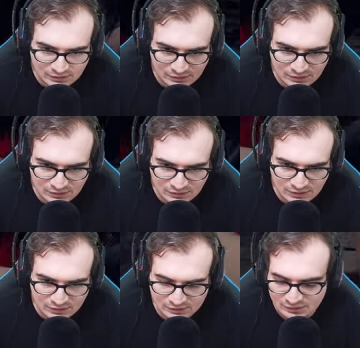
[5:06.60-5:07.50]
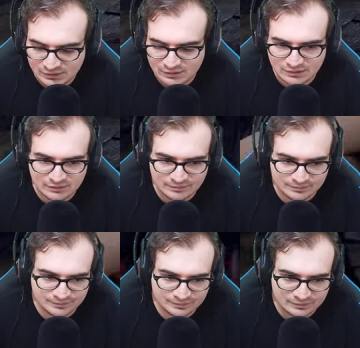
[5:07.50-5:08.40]

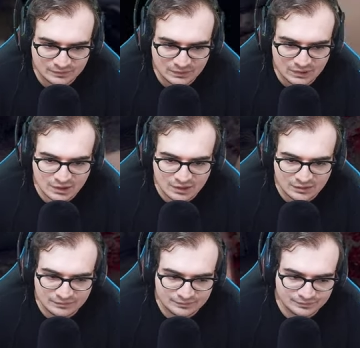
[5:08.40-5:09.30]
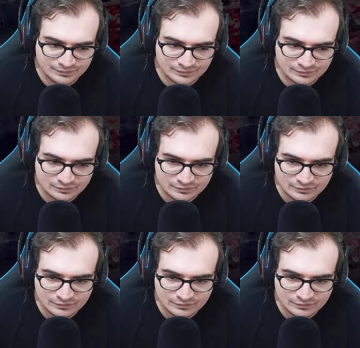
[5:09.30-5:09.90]
(silence)